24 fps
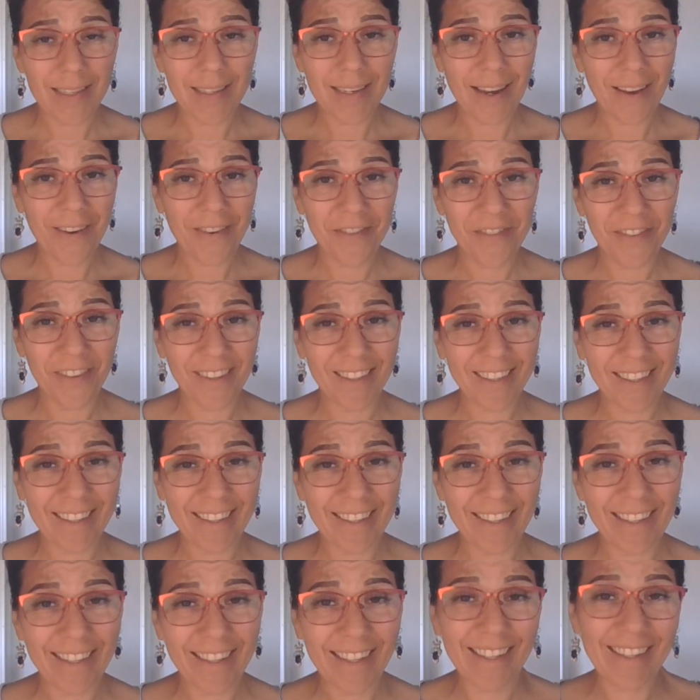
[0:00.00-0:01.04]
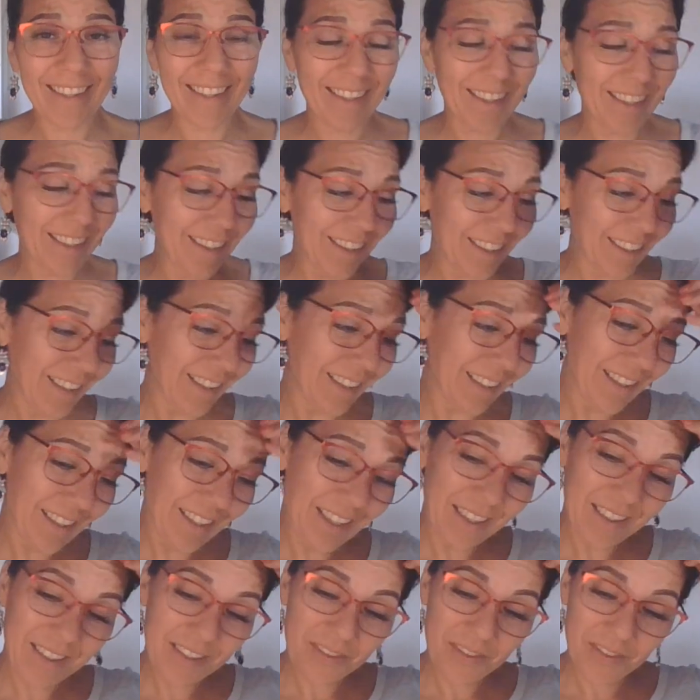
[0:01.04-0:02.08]
I feel like
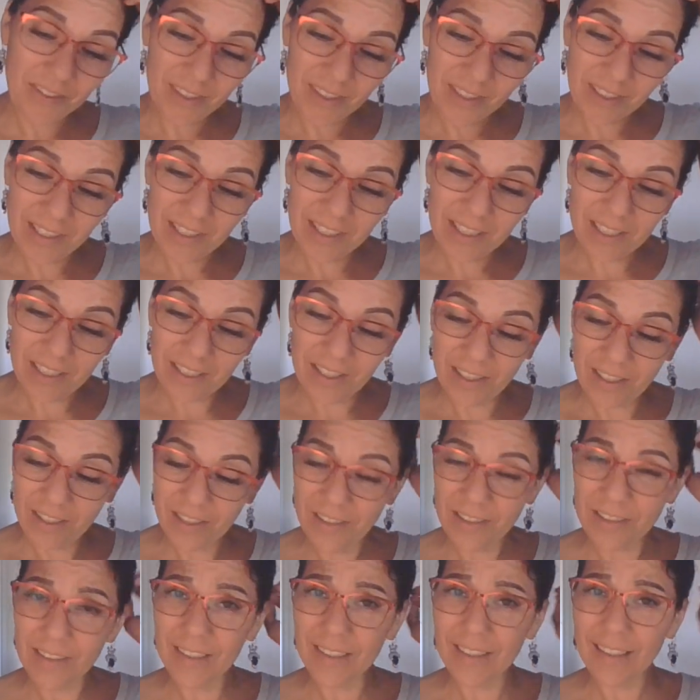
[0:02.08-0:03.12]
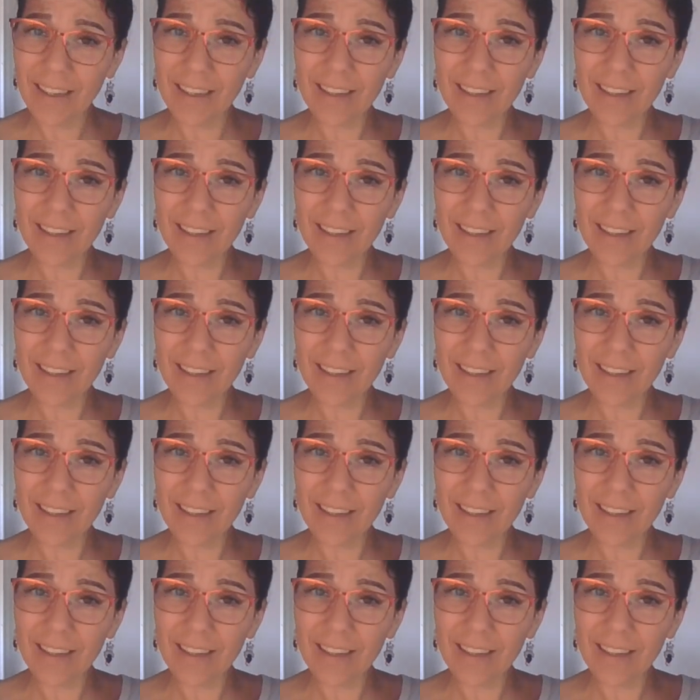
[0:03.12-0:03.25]
that's really good.